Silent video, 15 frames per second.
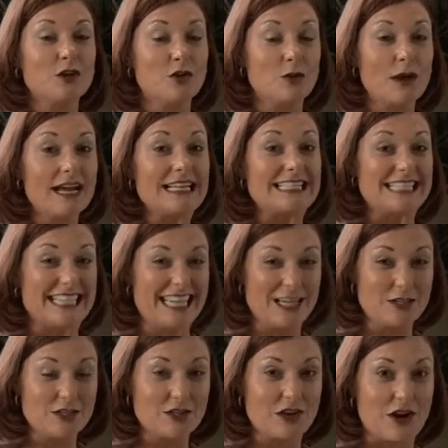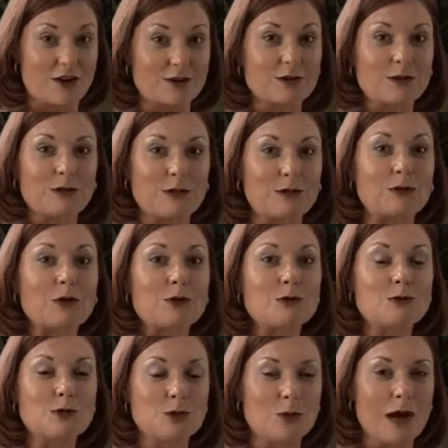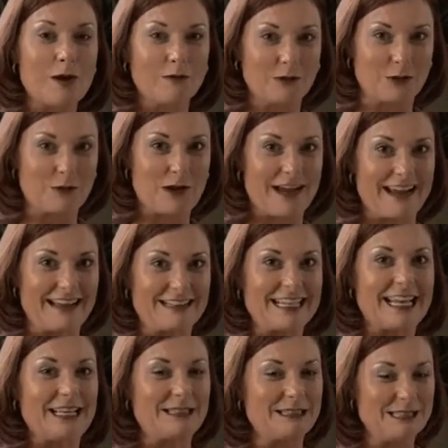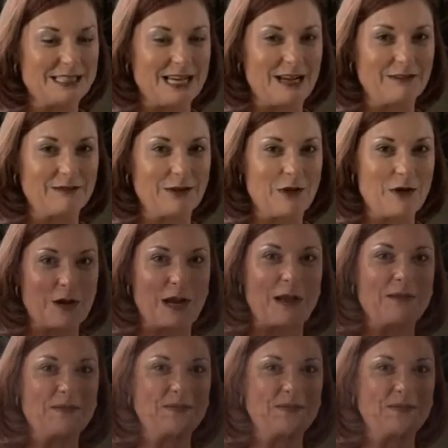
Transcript: grades kindergarten through 12th grade in the state of Florida.